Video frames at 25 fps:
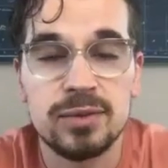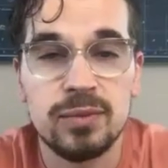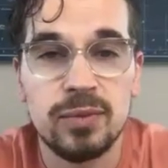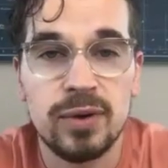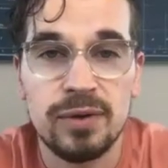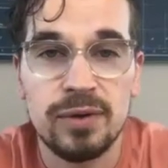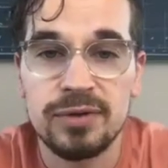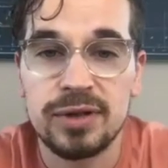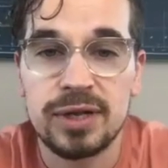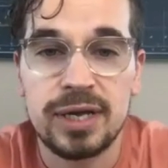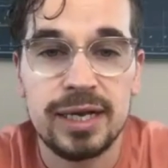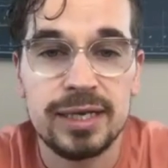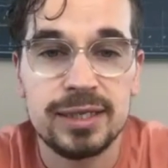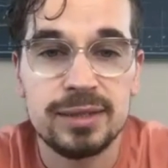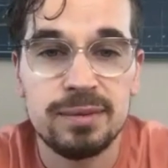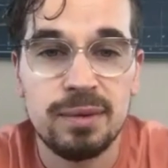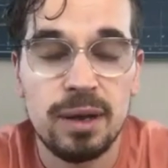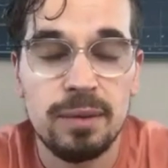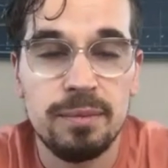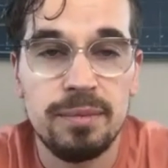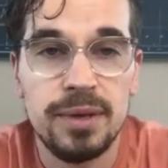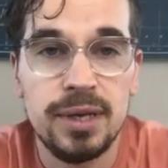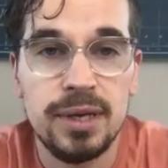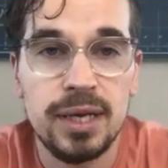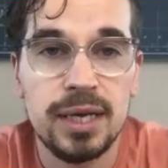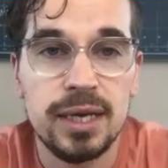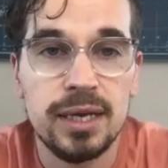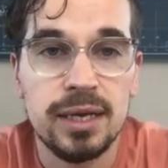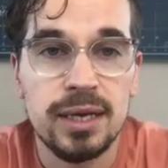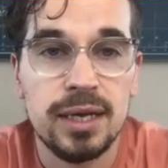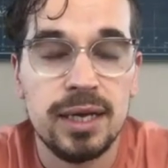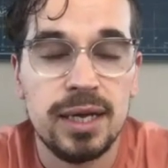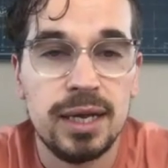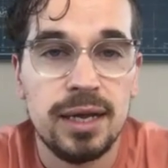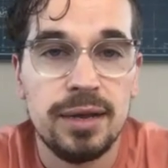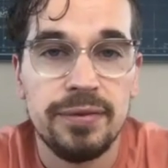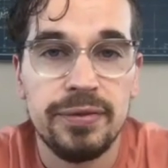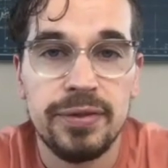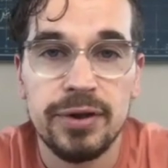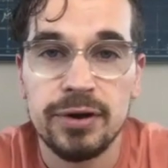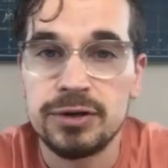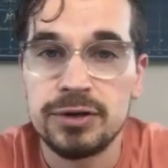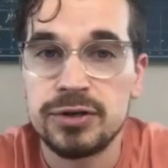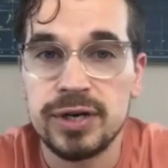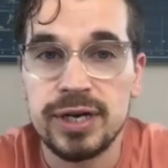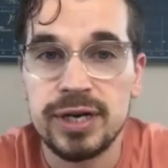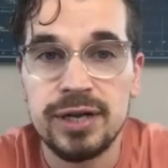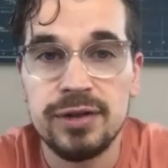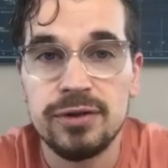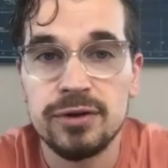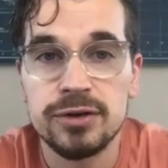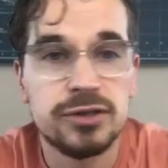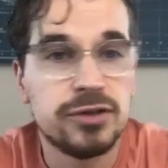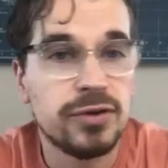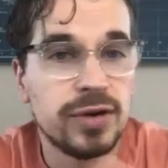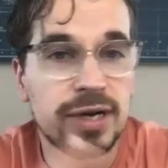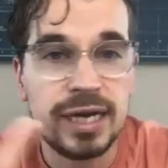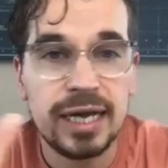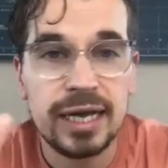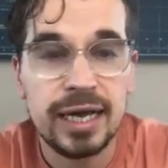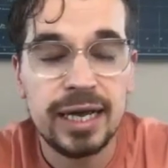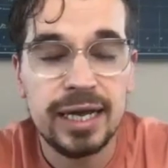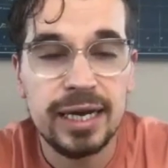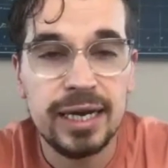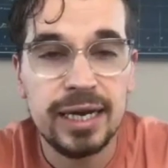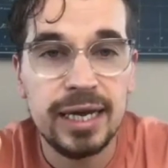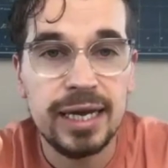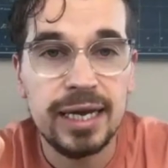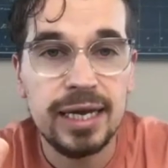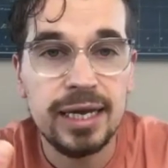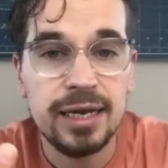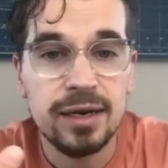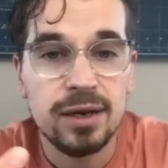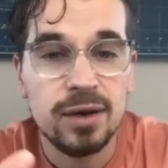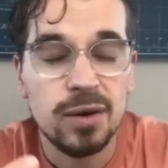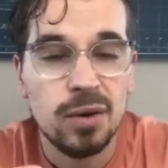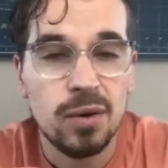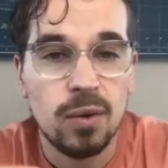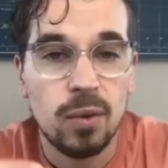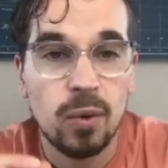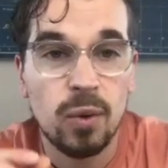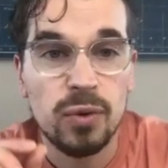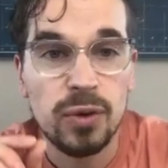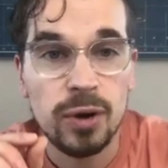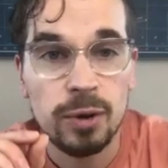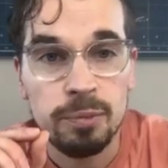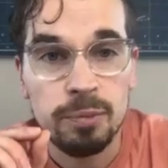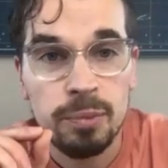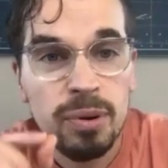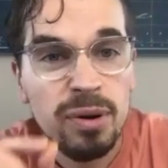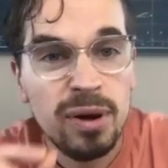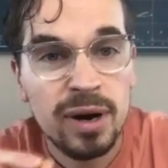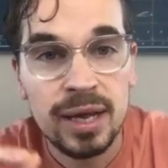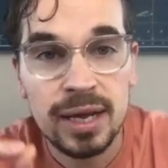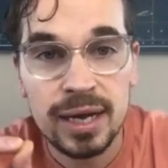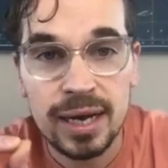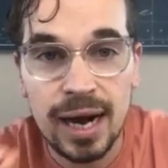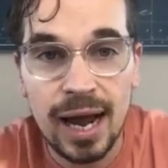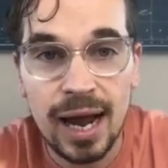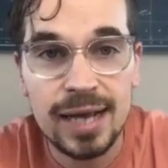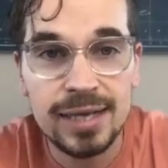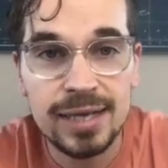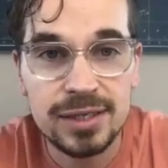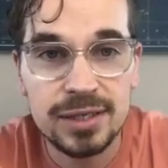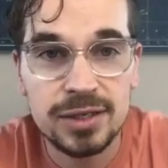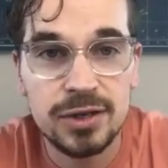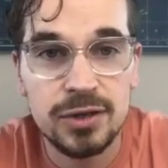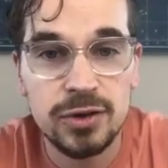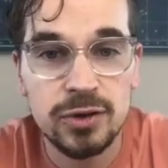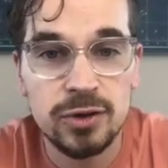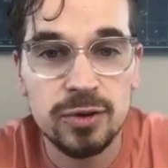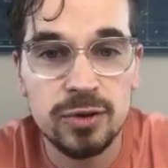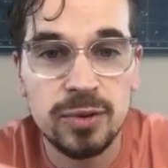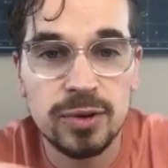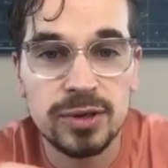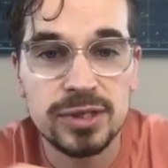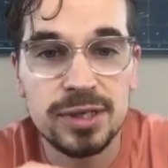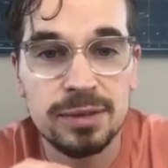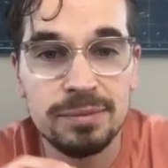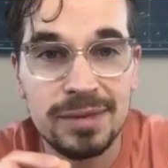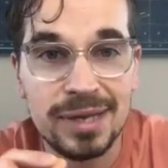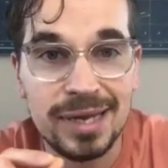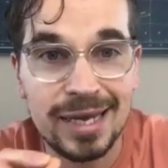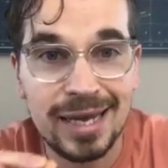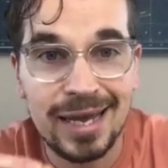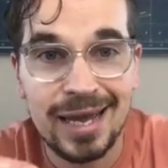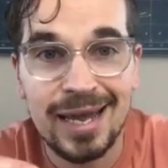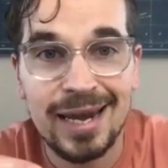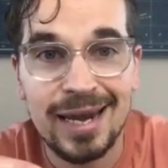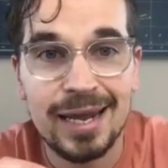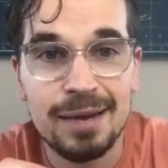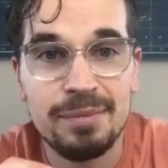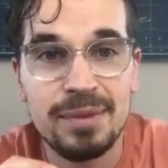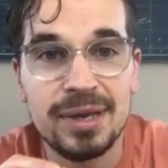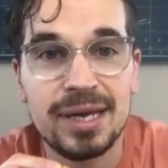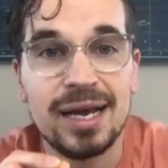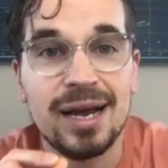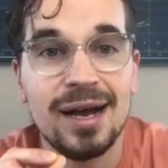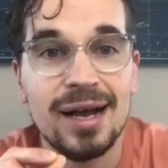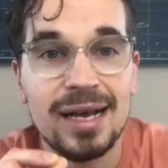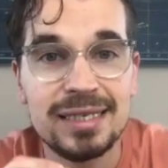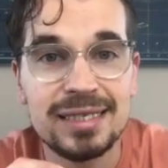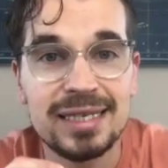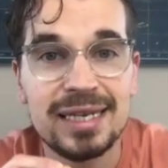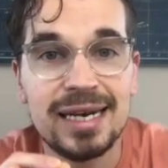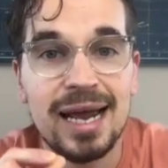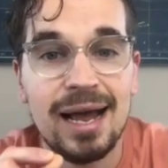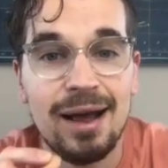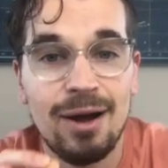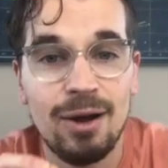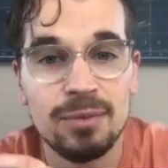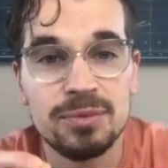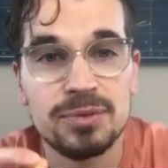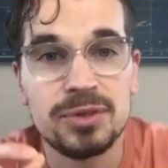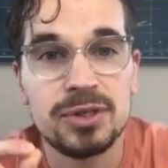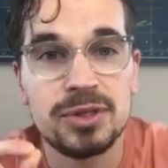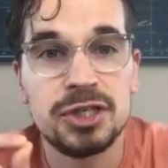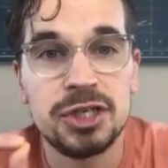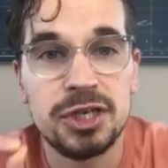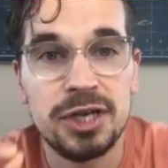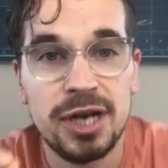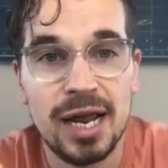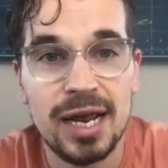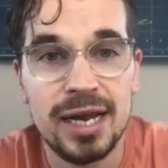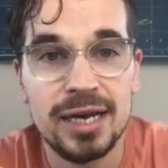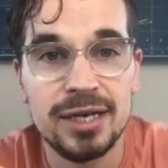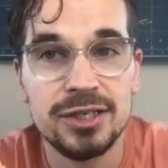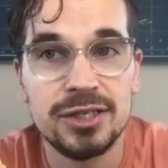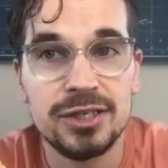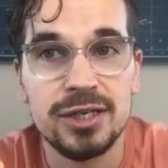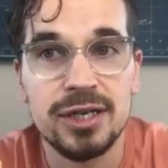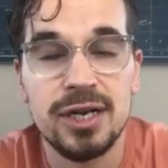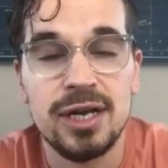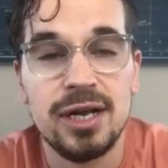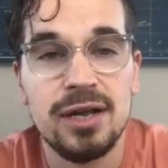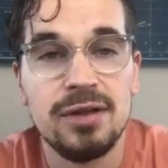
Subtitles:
whatever the case might be, they're either drinking it neat or they're putting an ice cube or something in it because it helps change